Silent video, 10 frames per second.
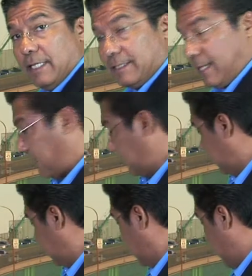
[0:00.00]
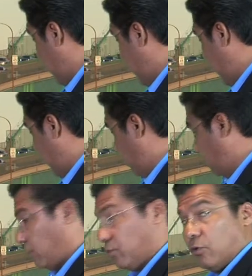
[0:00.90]
statuses, and
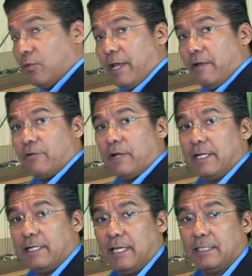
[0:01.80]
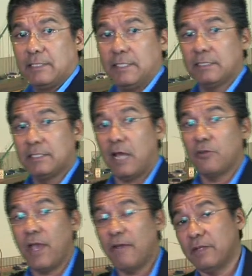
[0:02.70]
those you throw away after 90 days. This now
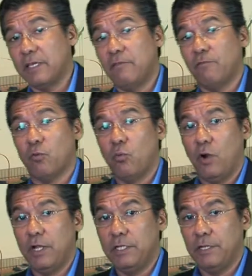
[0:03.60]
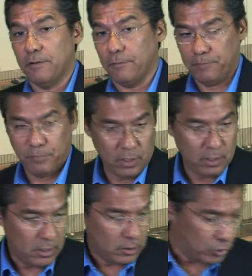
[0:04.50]
you have to keep for 1 year.
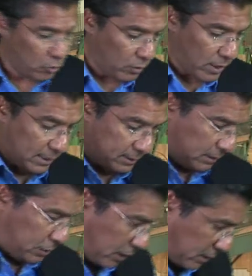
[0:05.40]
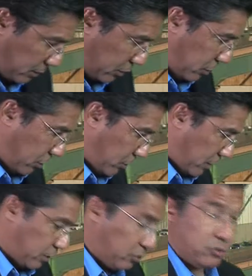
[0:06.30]
So what I suggest you do
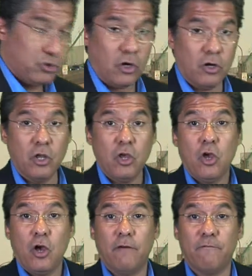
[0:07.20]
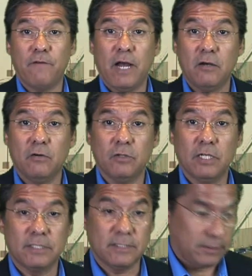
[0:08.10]
is you start a file
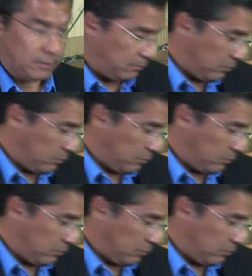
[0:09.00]
system.